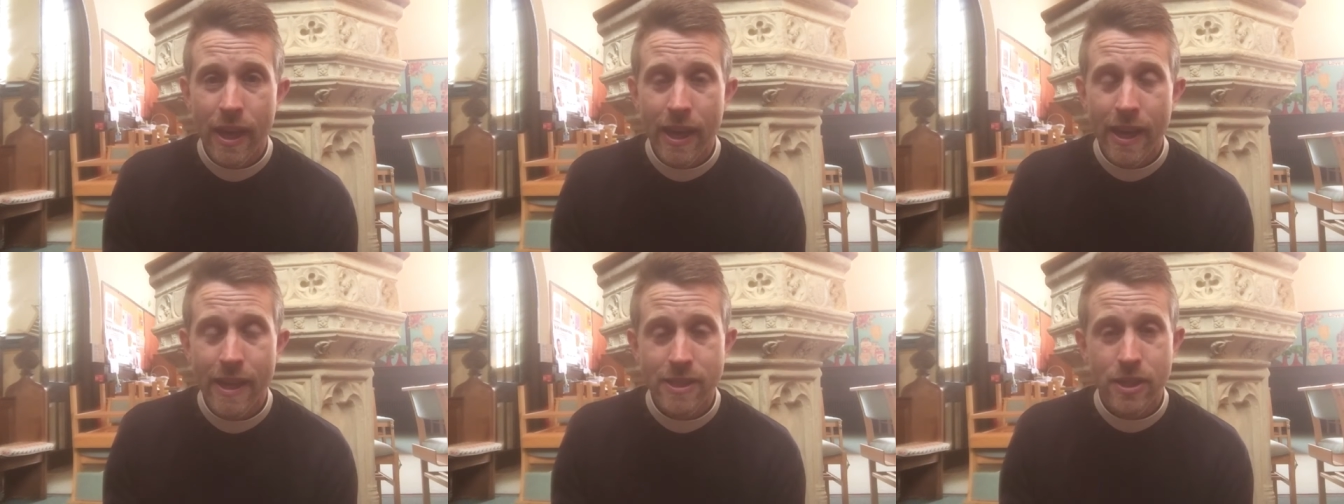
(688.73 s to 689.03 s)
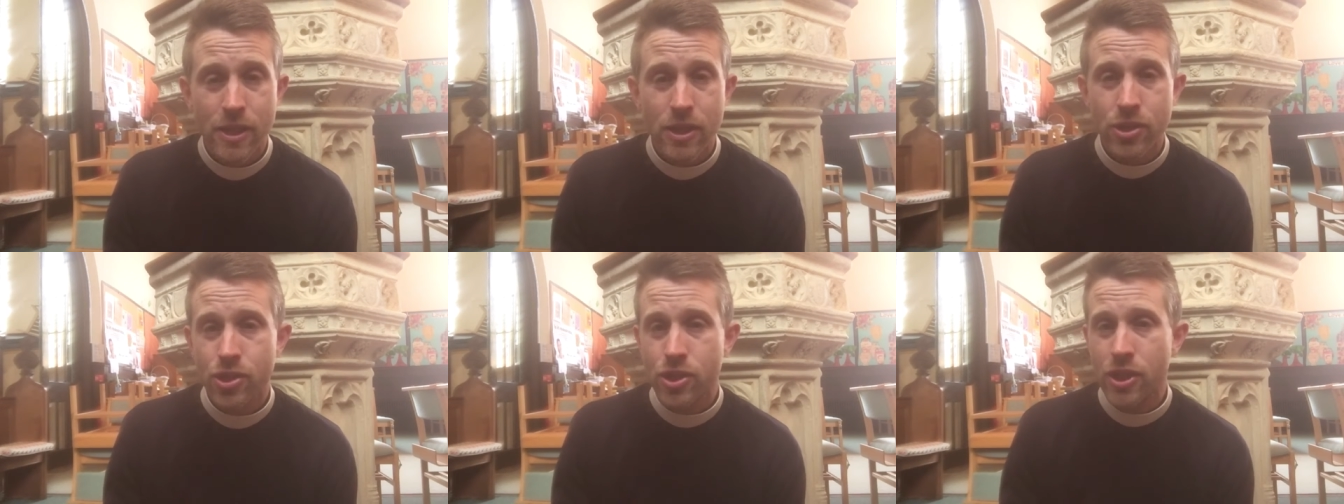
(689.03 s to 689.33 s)

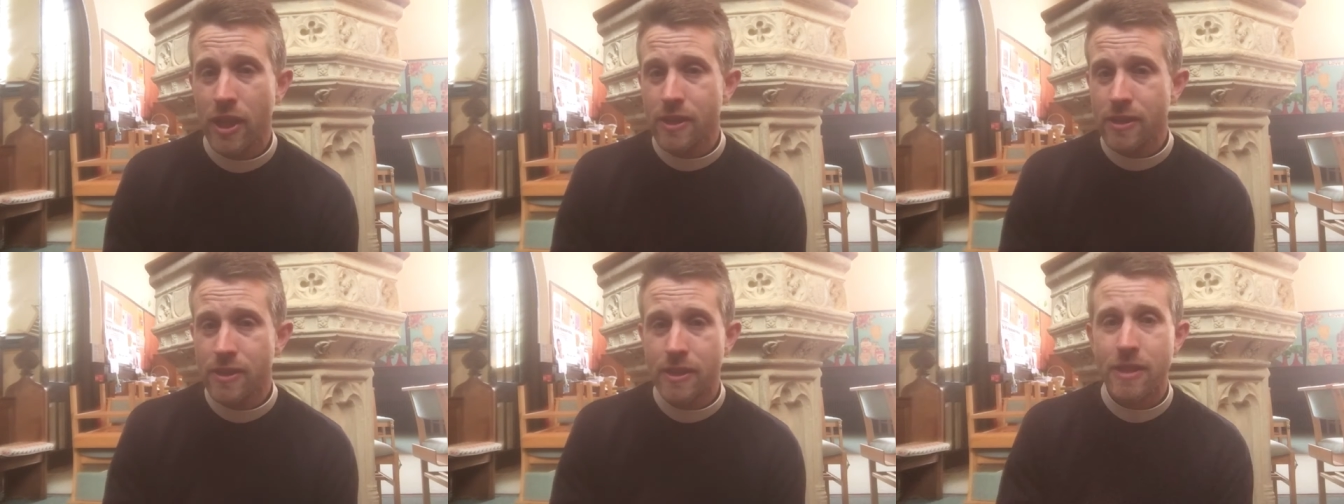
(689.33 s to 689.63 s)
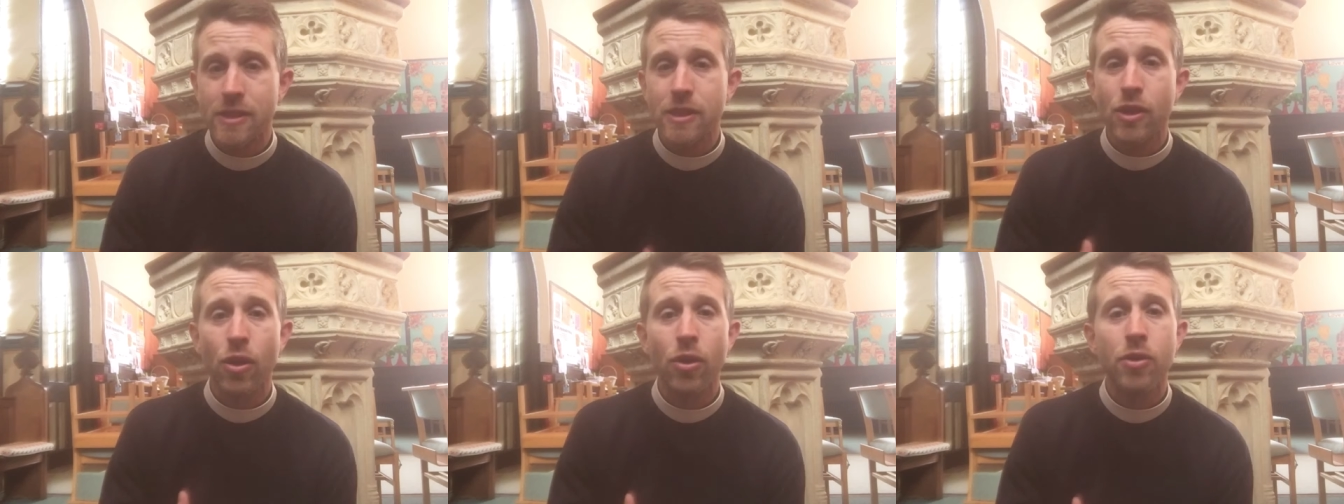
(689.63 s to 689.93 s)
is that
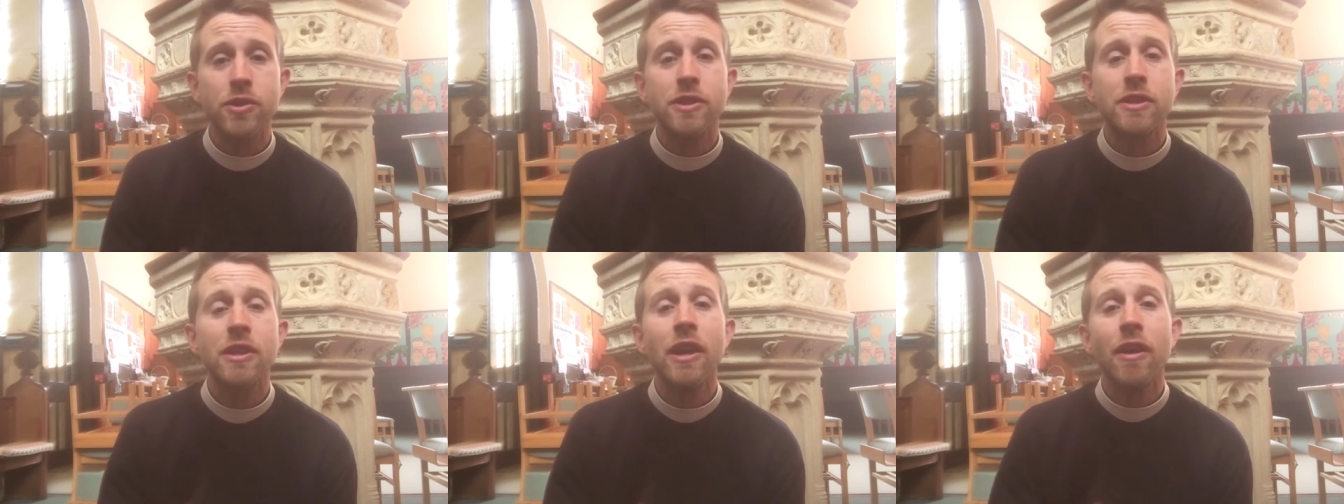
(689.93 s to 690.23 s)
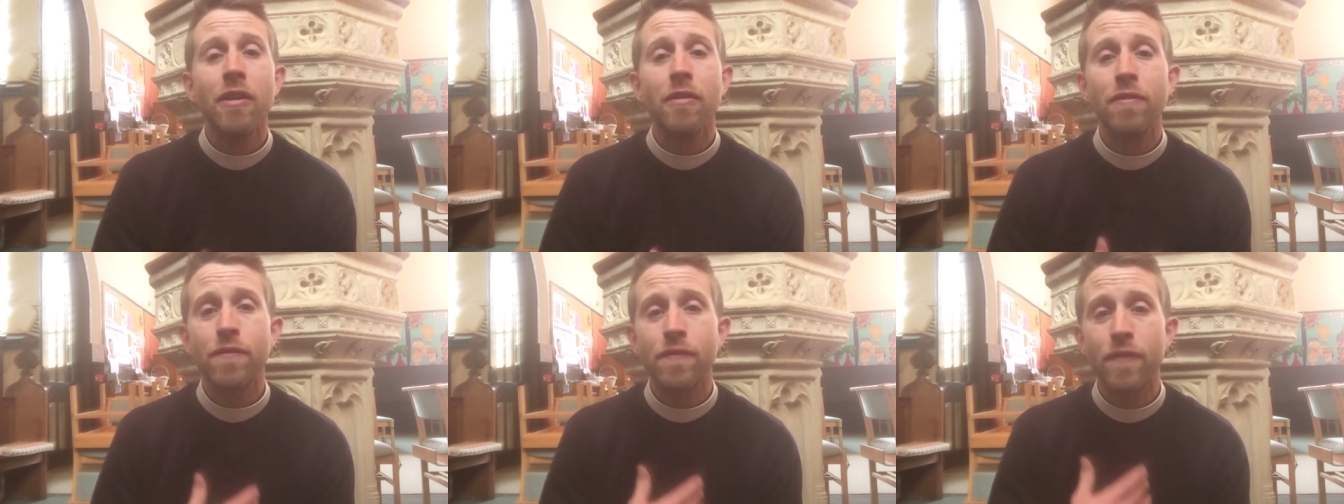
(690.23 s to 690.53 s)
Jesus is God's
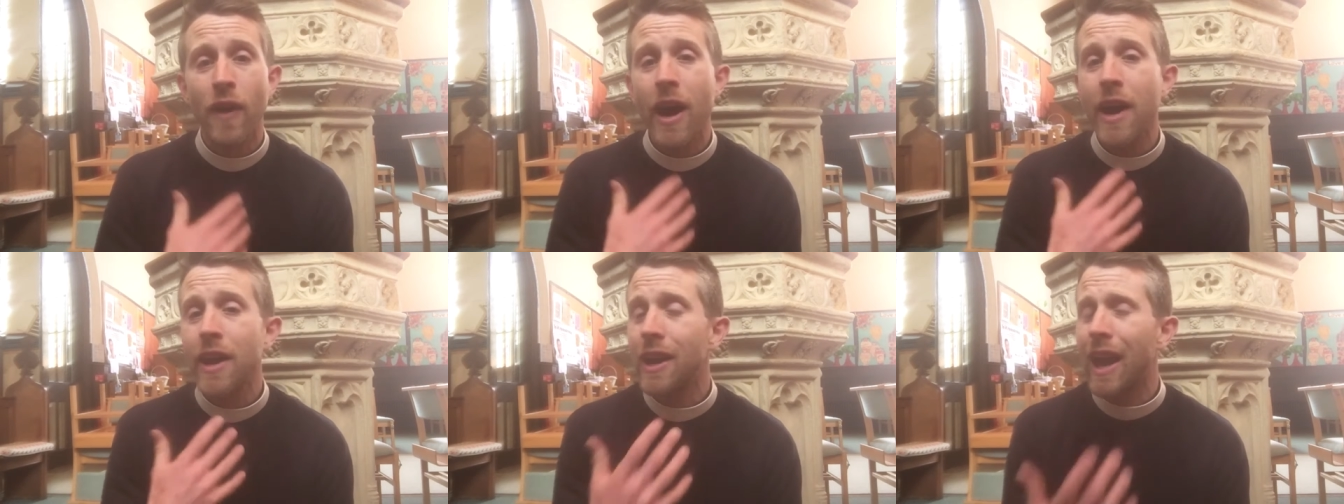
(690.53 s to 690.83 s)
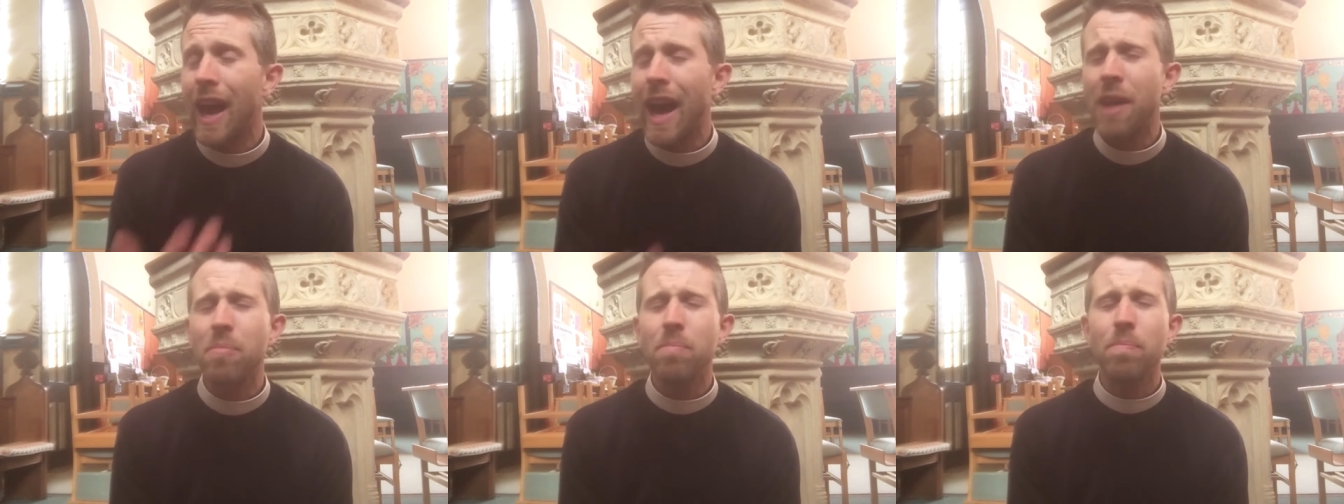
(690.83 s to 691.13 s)

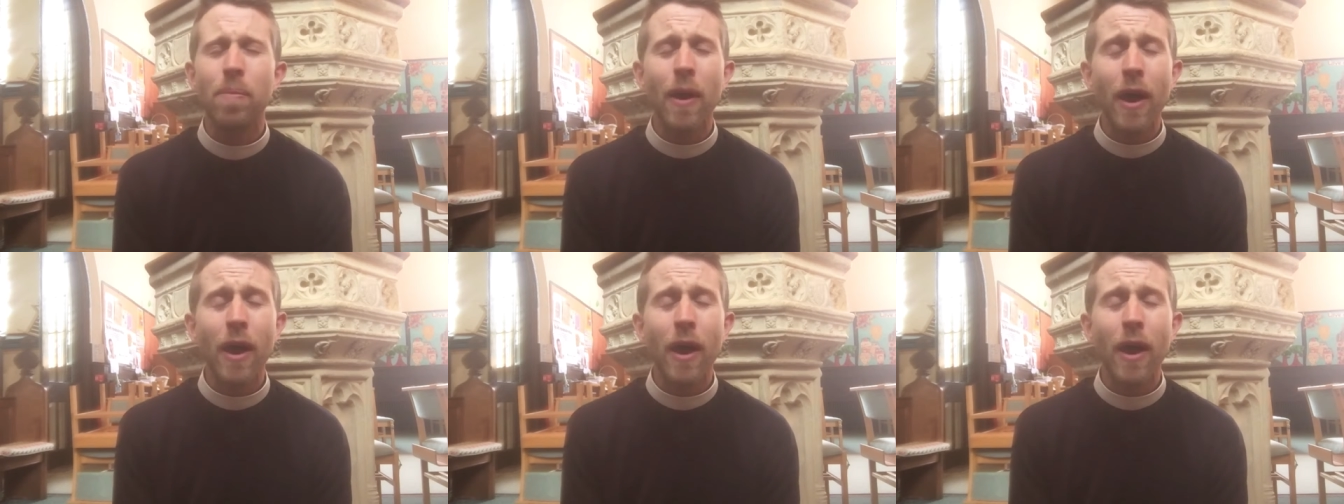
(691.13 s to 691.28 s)
final and